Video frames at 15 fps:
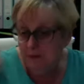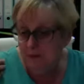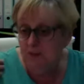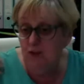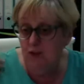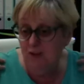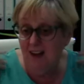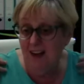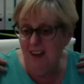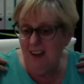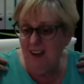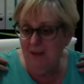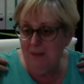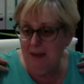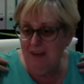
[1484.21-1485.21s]
do that
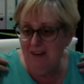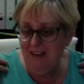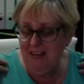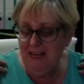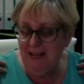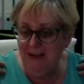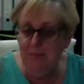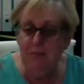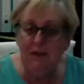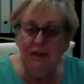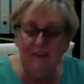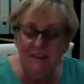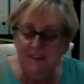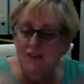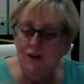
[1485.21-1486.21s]
little bit of healing,
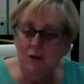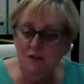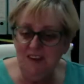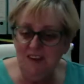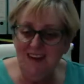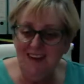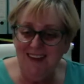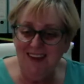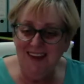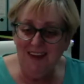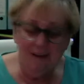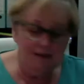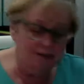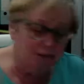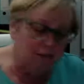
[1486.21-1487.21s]
because if you take the
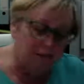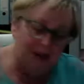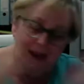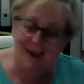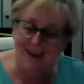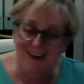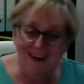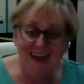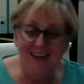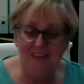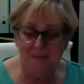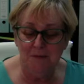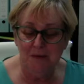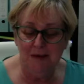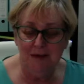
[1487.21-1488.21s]
healing, the planet gets
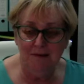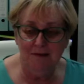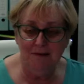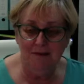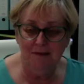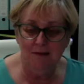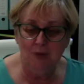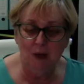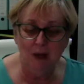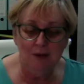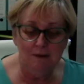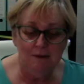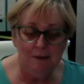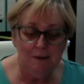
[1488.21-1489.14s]
some healing as well.